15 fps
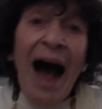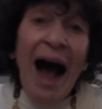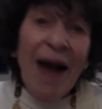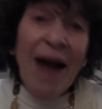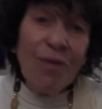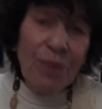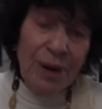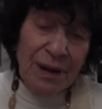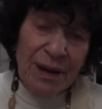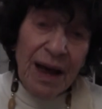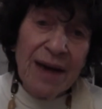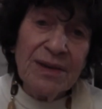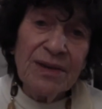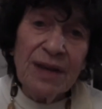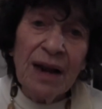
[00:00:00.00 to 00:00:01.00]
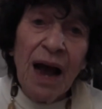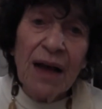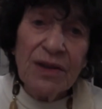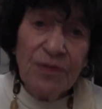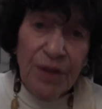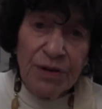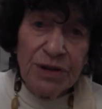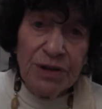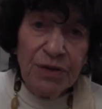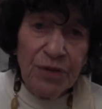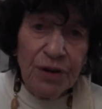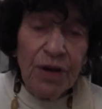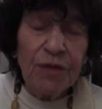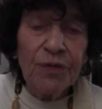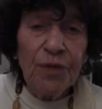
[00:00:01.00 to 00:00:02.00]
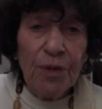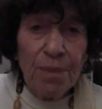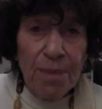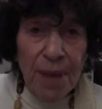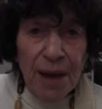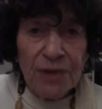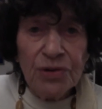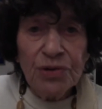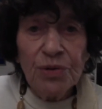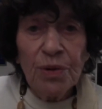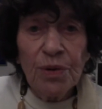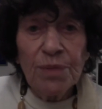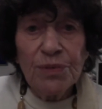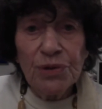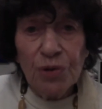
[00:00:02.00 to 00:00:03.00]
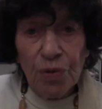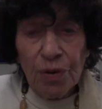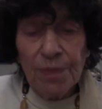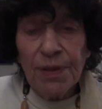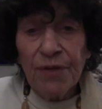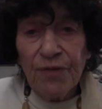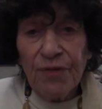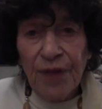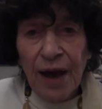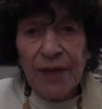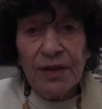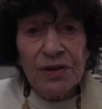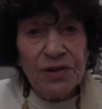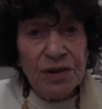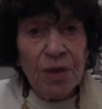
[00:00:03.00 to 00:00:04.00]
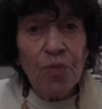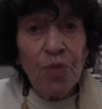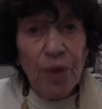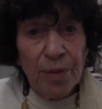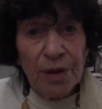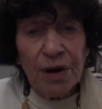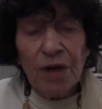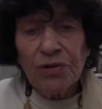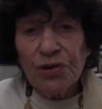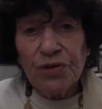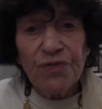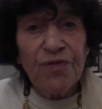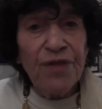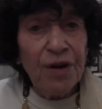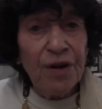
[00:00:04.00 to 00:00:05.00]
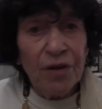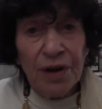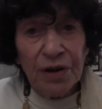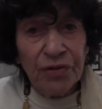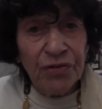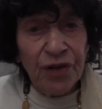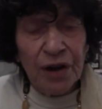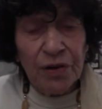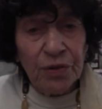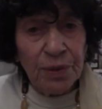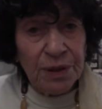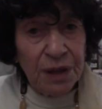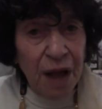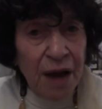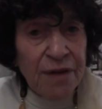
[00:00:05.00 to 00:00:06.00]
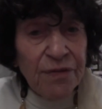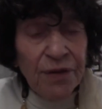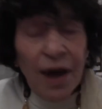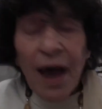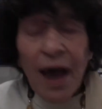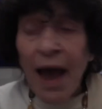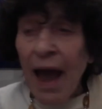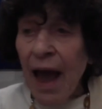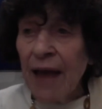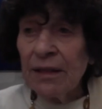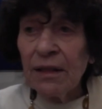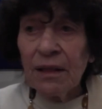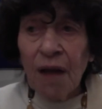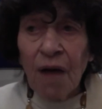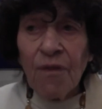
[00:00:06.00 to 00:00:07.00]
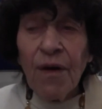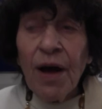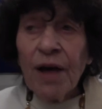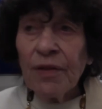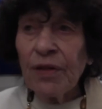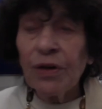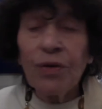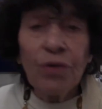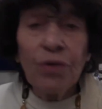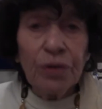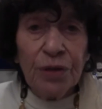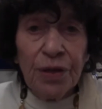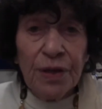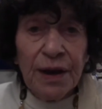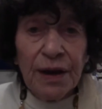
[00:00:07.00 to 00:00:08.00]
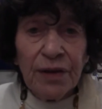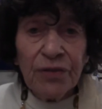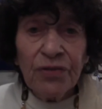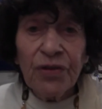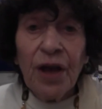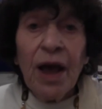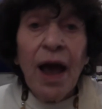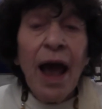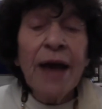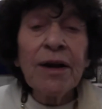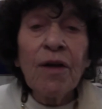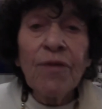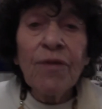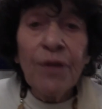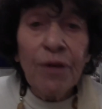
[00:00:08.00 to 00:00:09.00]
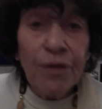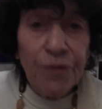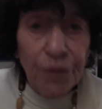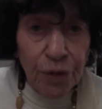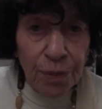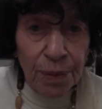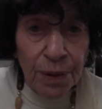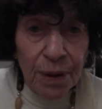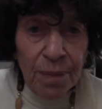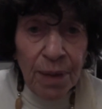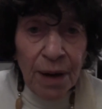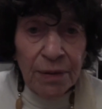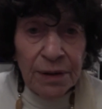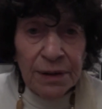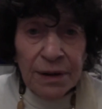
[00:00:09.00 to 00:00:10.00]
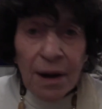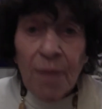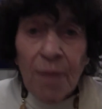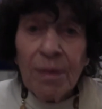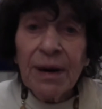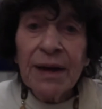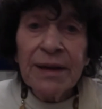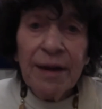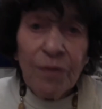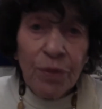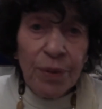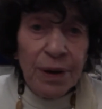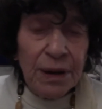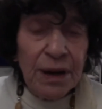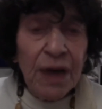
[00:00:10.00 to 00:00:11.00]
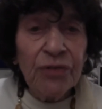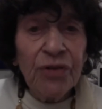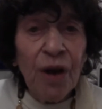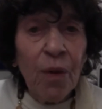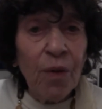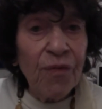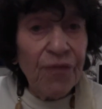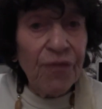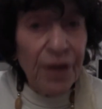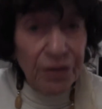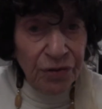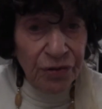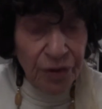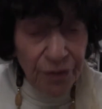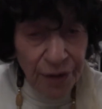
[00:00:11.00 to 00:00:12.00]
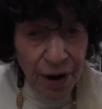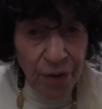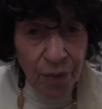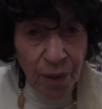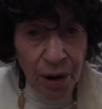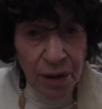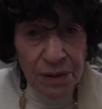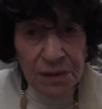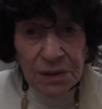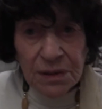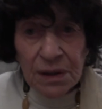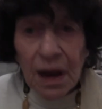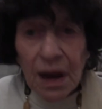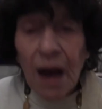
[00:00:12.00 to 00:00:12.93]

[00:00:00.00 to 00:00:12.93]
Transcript: I realize that it's very difficult for men to absorb the fact that some women are just very excited with life and love the good things and are very verbal about it. But I never realized how offensive I was.